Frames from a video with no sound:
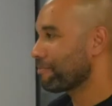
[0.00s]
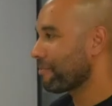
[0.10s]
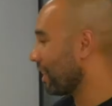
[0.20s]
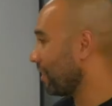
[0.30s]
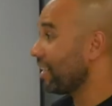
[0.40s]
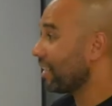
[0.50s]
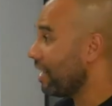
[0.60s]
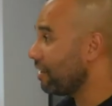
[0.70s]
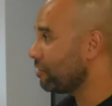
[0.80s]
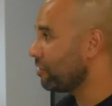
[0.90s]
And they
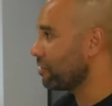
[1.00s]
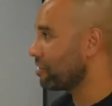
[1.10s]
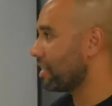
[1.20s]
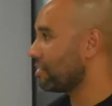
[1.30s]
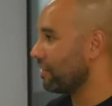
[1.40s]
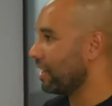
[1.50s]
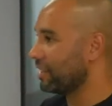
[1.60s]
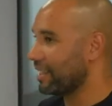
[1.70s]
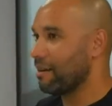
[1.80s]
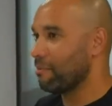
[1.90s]
can't run those tests. So that
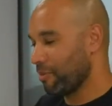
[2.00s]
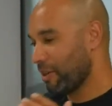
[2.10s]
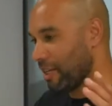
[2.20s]
gap,